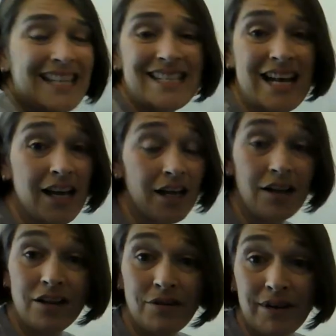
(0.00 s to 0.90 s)
it's not going
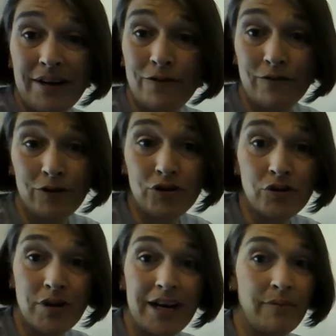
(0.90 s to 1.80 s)
to look ready for
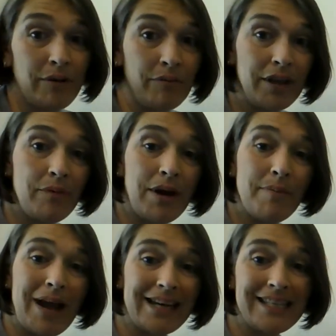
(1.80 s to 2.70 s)
first grade, and we really want to
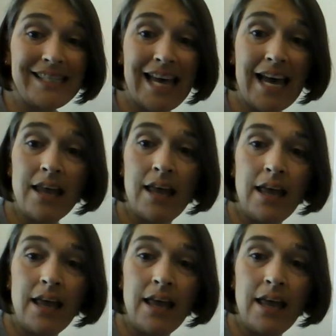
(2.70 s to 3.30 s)
practice that.